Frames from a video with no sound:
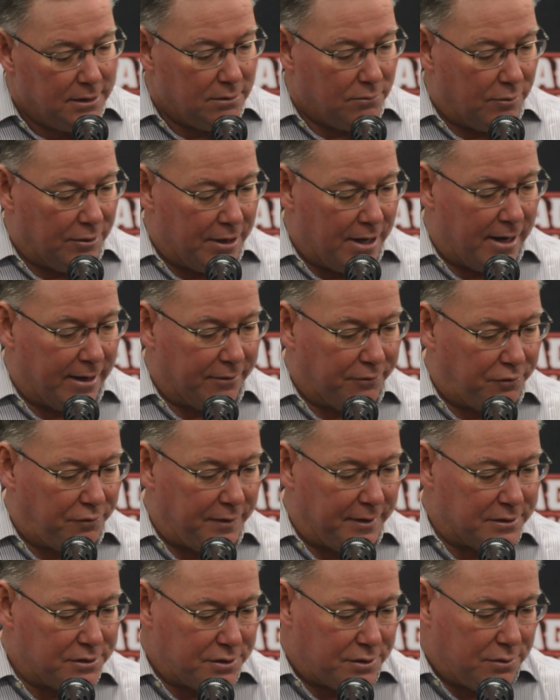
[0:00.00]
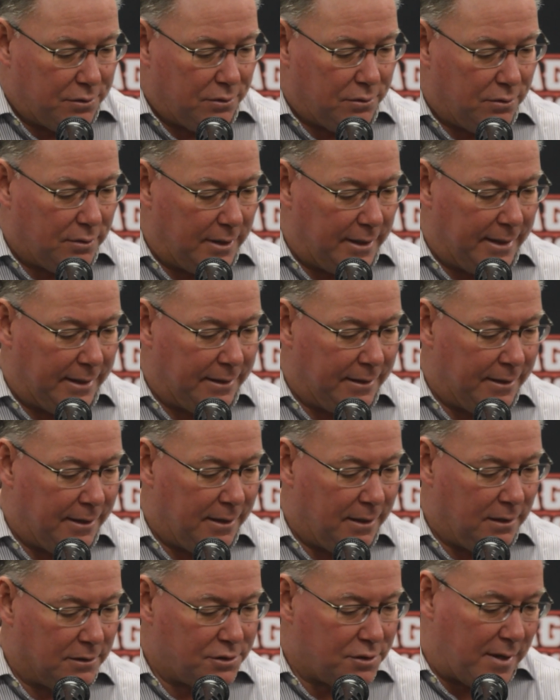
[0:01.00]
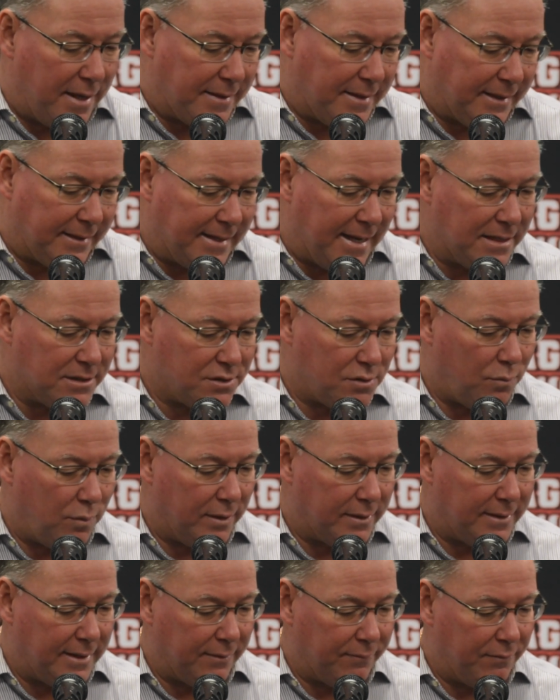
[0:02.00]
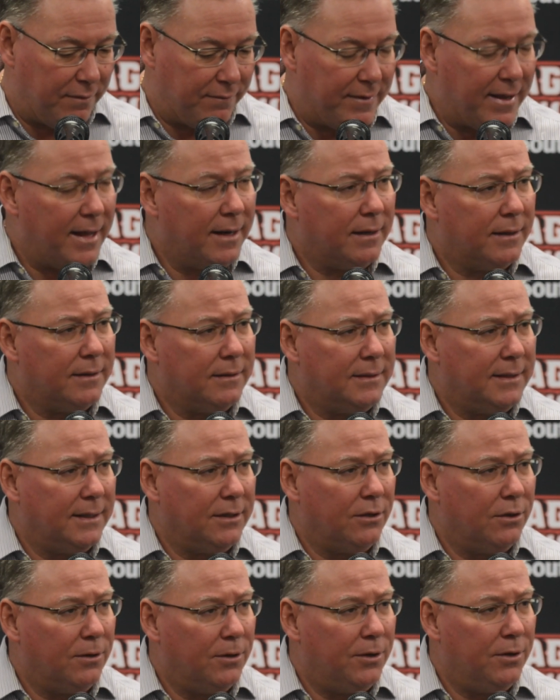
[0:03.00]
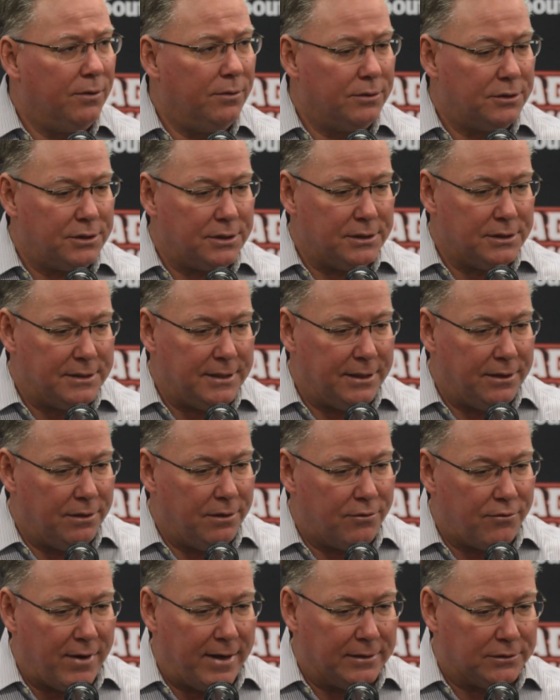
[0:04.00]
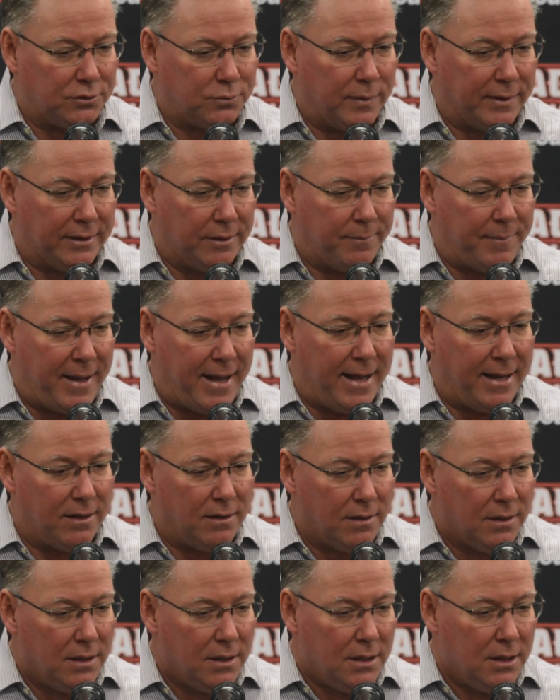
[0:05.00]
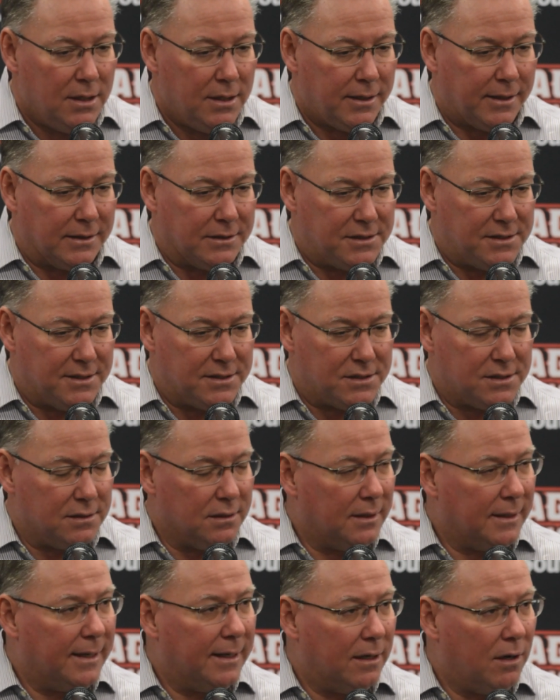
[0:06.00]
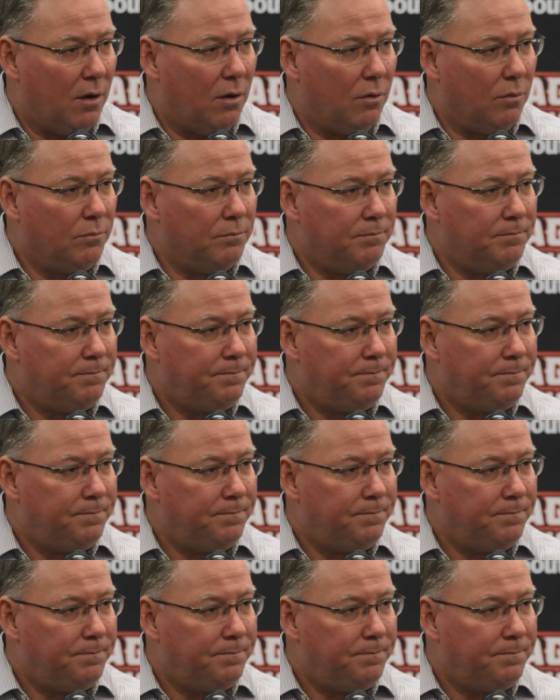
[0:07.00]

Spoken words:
We're not as physical, and so I think that's the one thing we've got to continue to do is continue to try to swing the bat consistently at home.